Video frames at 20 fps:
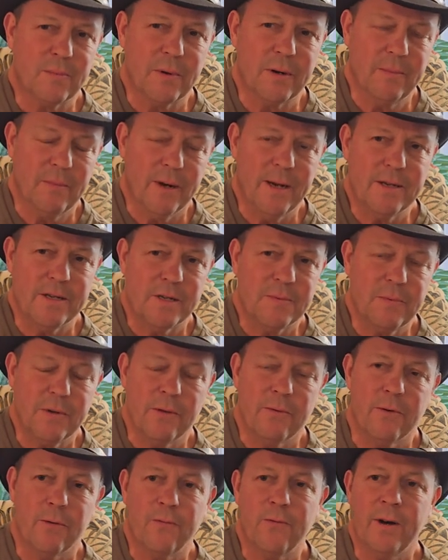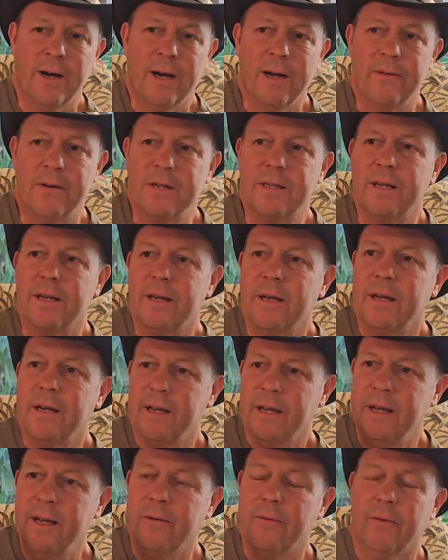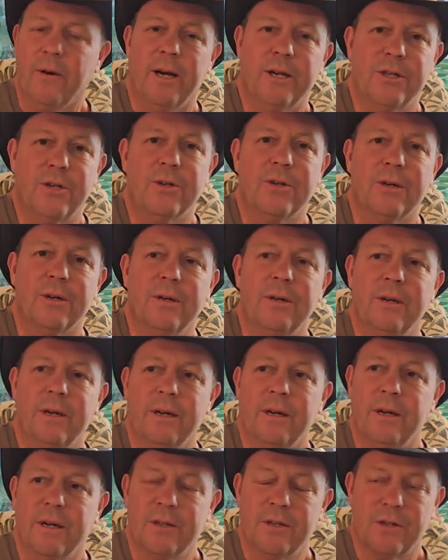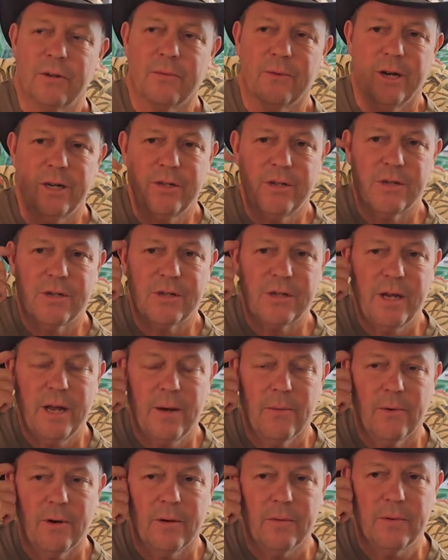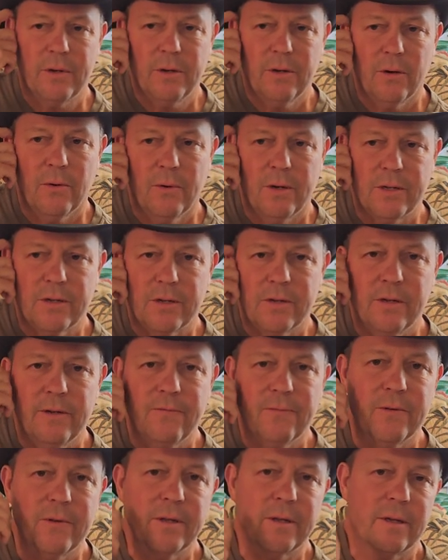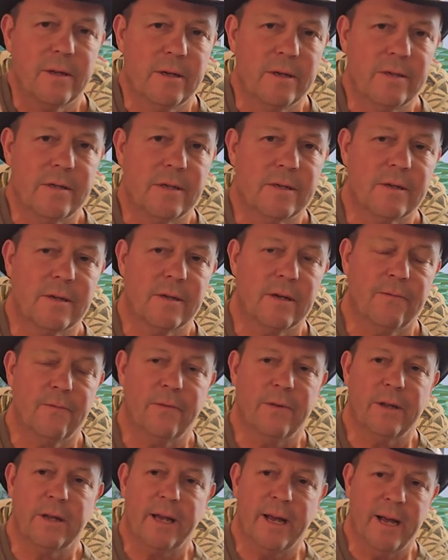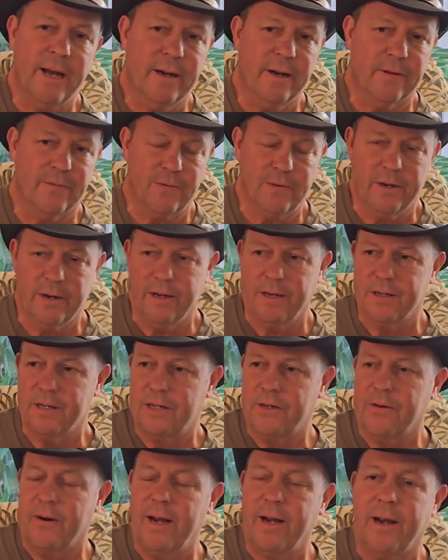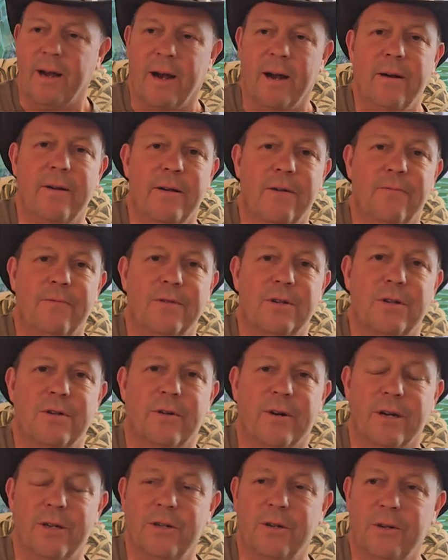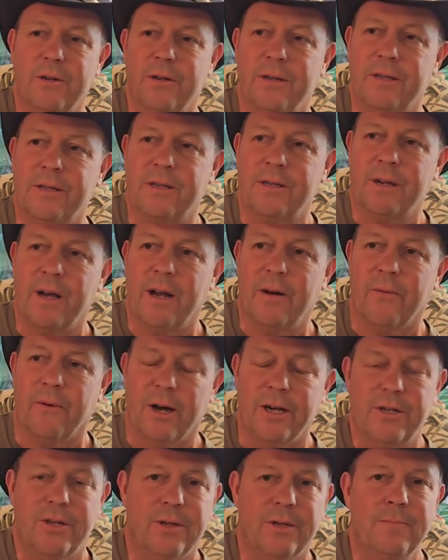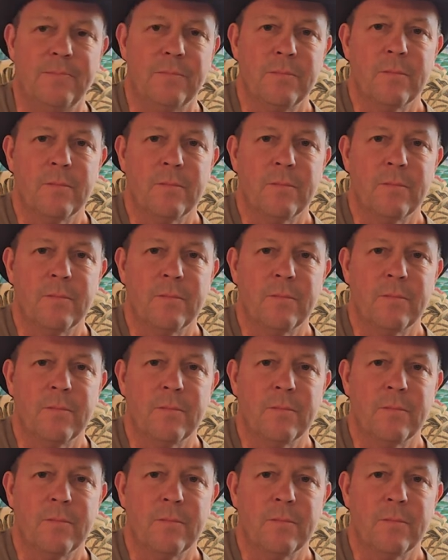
but it might just be the refineries in Russia. And so Russia's saying, well, you know, what's good for the goose is good for the gander. If they're going to strike our infrastructure inside Russia,